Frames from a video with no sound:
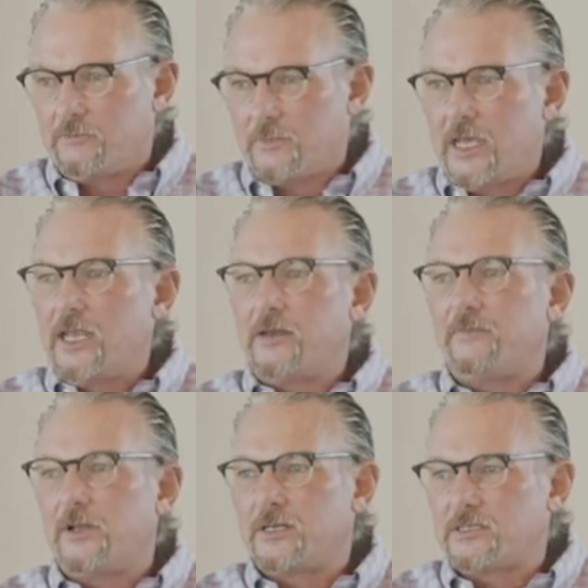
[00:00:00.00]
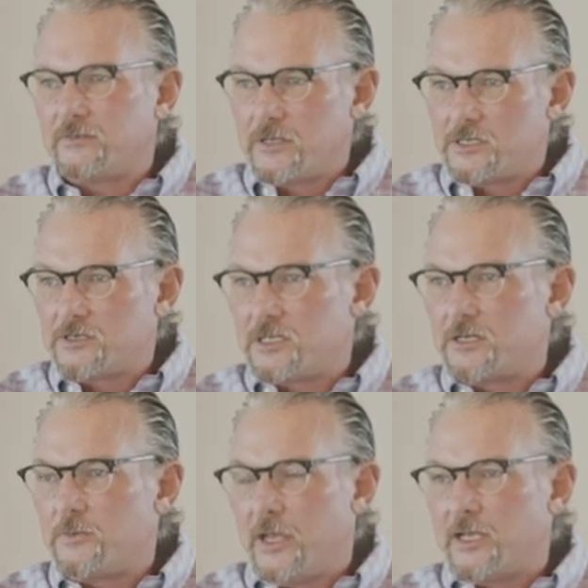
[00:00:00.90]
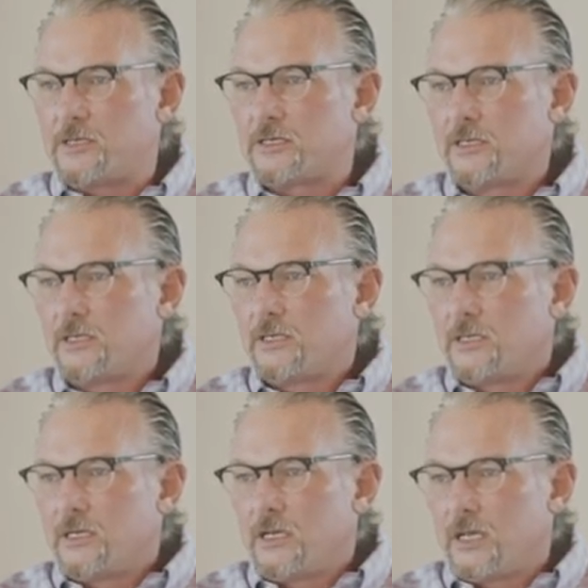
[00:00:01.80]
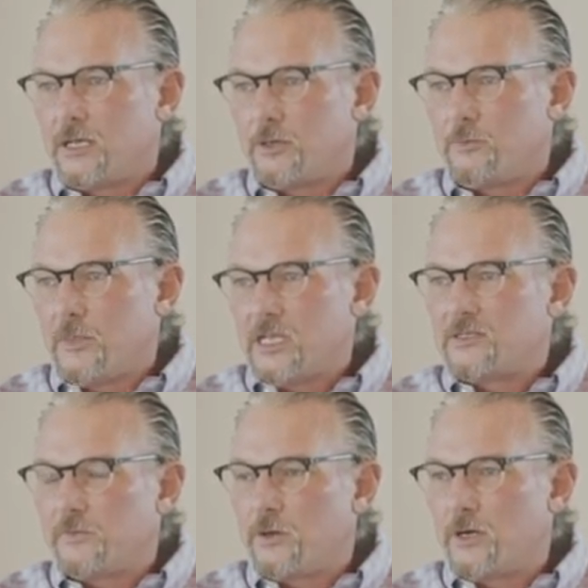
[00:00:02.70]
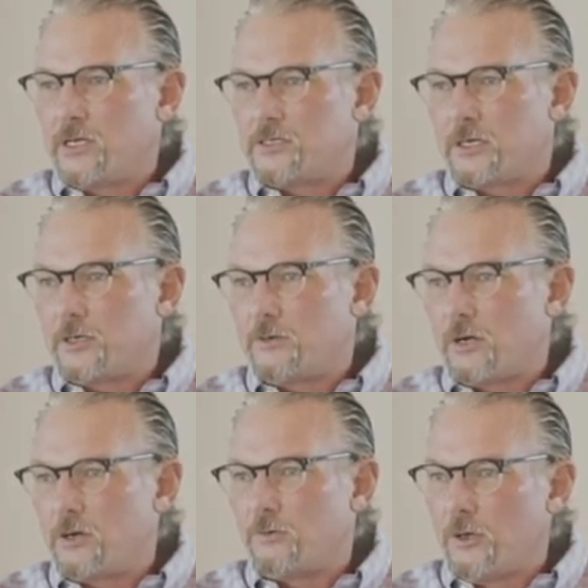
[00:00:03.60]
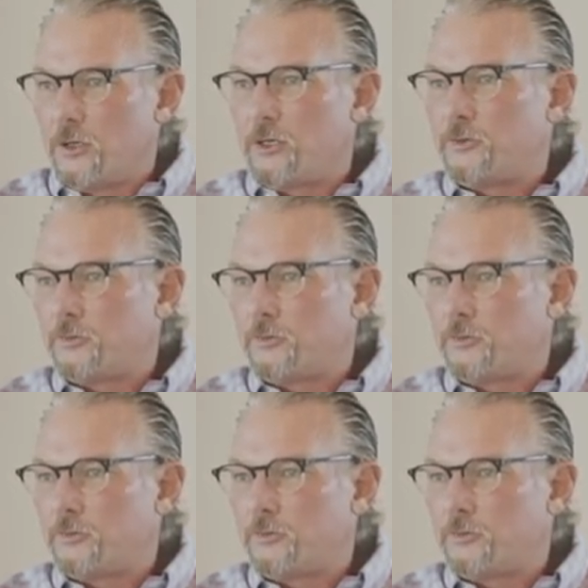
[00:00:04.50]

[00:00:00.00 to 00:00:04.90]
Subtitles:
an influx of interest and demand as far as our Rolo